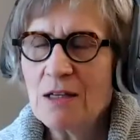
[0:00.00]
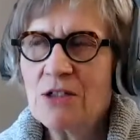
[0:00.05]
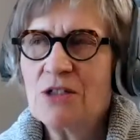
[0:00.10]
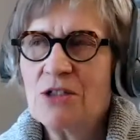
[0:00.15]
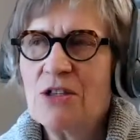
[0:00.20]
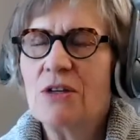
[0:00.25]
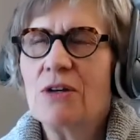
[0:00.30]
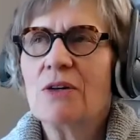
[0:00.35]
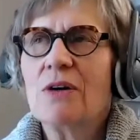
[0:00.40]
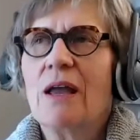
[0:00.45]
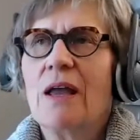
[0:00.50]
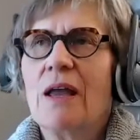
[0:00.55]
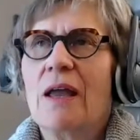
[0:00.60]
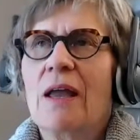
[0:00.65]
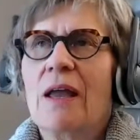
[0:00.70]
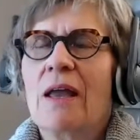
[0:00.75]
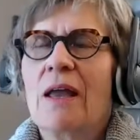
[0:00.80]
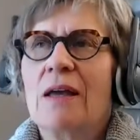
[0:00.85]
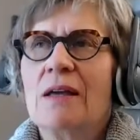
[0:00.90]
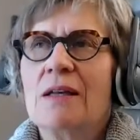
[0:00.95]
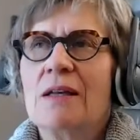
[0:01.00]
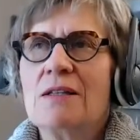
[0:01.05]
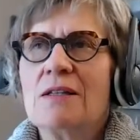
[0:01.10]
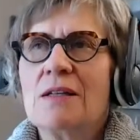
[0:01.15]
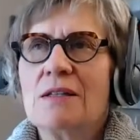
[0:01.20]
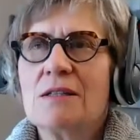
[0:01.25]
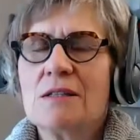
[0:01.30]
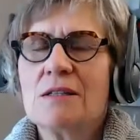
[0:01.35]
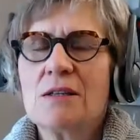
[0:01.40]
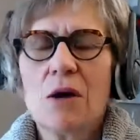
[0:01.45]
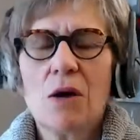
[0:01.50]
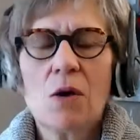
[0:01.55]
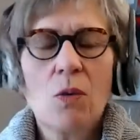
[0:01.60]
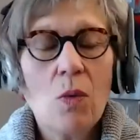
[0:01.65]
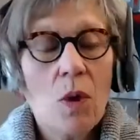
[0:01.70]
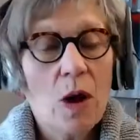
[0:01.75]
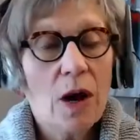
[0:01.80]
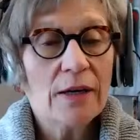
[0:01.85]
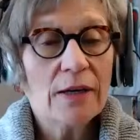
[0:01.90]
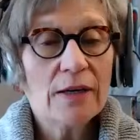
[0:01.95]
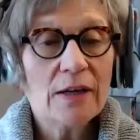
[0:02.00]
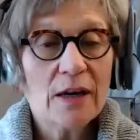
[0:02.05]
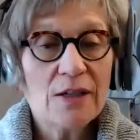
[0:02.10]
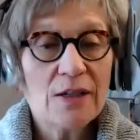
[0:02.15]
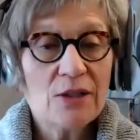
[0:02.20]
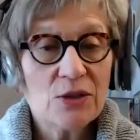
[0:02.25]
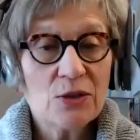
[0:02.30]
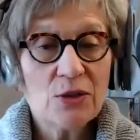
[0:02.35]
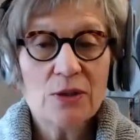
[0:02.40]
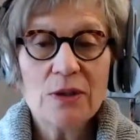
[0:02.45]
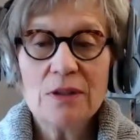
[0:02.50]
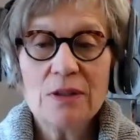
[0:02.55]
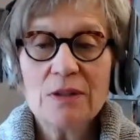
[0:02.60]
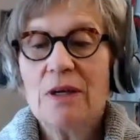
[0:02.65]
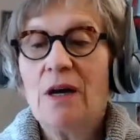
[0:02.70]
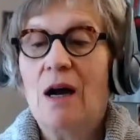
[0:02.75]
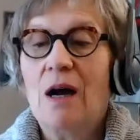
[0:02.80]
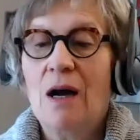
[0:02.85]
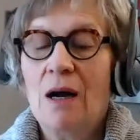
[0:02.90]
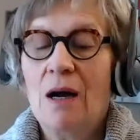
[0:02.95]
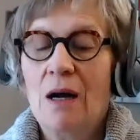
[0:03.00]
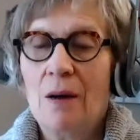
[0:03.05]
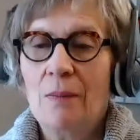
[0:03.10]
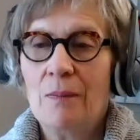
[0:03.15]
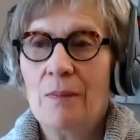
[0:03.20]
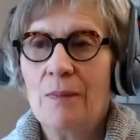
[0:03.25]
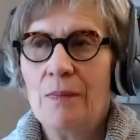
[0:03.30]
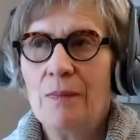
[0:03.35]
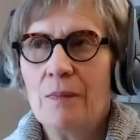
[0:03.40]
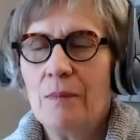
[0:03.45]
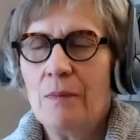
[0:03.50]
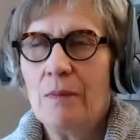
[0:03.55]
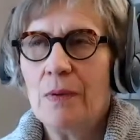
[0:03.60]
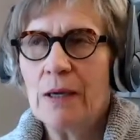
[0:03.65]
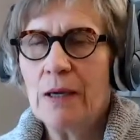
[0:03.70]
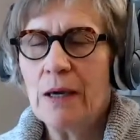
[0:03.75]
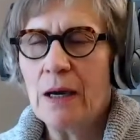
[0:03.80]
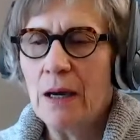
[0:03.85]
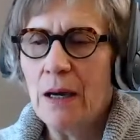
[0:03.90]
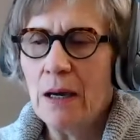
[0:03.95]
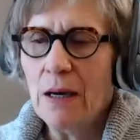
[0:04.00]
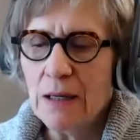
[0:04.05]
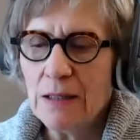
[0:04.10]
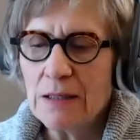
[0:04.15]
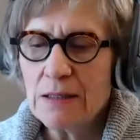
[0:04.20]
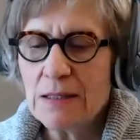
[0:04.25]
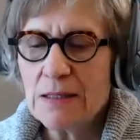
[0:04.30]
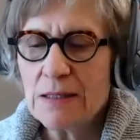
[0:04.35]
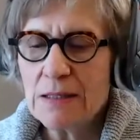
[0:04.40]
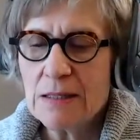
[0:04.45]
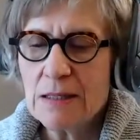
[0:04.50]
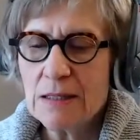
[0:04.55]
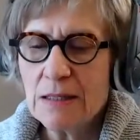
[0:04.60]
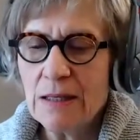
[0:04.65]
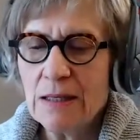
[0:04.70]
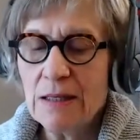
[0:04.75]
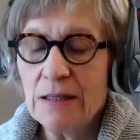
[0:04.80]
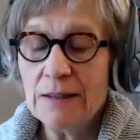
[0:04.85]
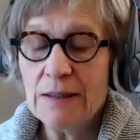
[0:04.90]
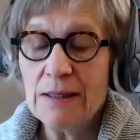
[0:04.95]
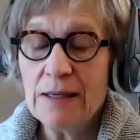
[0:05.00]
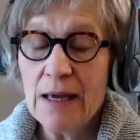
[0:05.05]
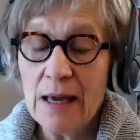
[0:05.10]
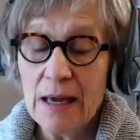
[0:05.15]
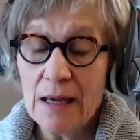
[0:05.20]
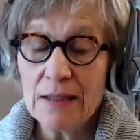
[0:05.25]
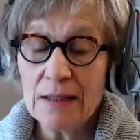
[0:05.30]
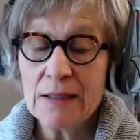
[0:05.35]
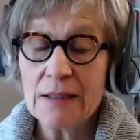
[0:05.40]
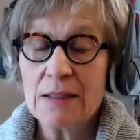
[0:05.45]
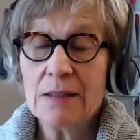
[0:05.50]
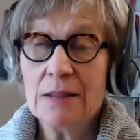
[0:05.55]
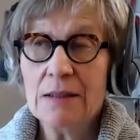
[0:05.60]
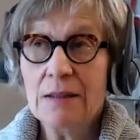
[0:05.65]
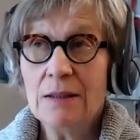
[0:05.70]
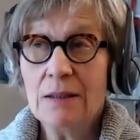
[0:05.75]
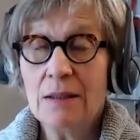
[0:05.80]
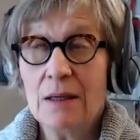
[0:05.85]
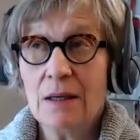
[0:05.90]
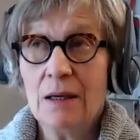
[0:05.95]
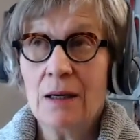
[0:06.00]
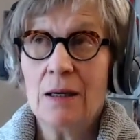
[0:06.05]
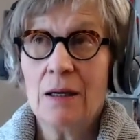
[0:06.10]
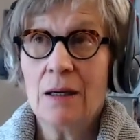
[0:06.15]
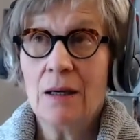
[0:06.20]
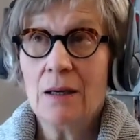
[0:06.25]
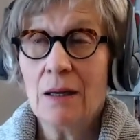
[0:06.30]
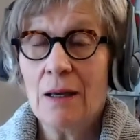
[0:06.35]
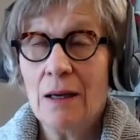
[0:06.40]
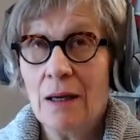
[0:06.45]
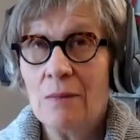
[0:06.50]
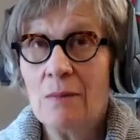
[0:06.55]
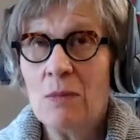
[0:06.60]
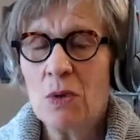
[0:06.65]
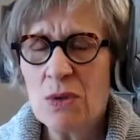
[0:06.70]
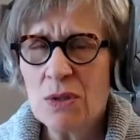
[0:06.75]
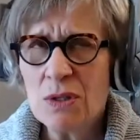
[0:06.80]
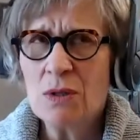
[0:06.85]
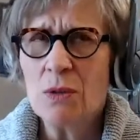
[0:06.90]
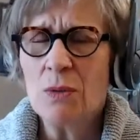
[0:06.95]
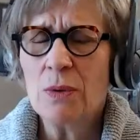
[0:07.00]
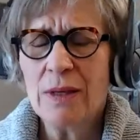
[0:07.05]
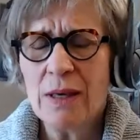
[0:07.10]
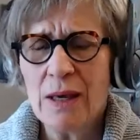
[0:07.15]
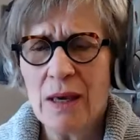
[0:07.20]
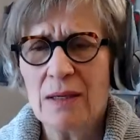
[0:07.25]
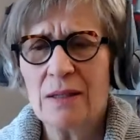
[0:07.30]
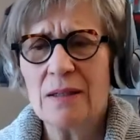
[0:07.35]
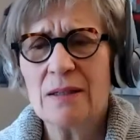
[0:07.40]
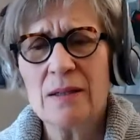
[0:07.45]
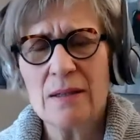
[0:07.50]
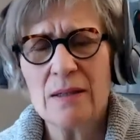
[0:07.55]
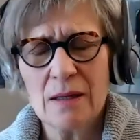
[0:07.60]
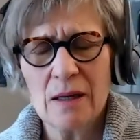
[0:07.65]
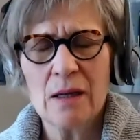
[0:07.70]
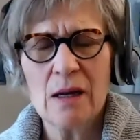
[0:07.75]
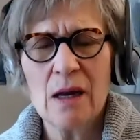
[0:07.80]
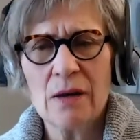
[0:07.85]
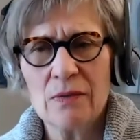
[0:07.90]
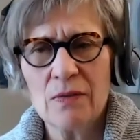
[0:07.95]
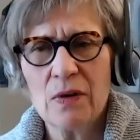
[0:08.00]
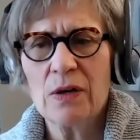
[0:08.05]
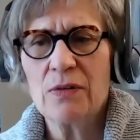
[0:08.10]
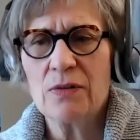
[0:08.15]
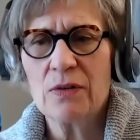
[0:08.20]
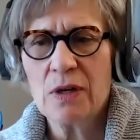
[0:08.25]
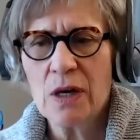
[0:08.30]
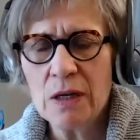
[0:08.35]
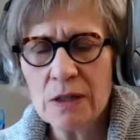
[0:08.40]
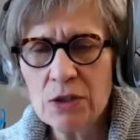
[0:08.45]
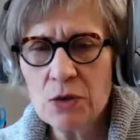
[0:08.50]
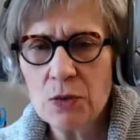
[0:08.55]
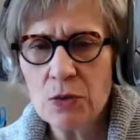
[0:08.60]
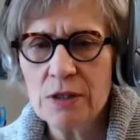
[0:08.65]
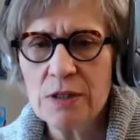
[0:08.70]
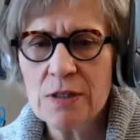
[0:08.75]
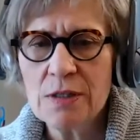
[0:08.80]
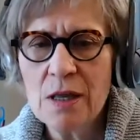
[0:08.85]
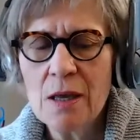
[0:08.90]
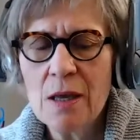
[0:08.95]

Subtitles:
year. And so why did I do it? Because in Canada, and more so in Canada than a lot of other countries,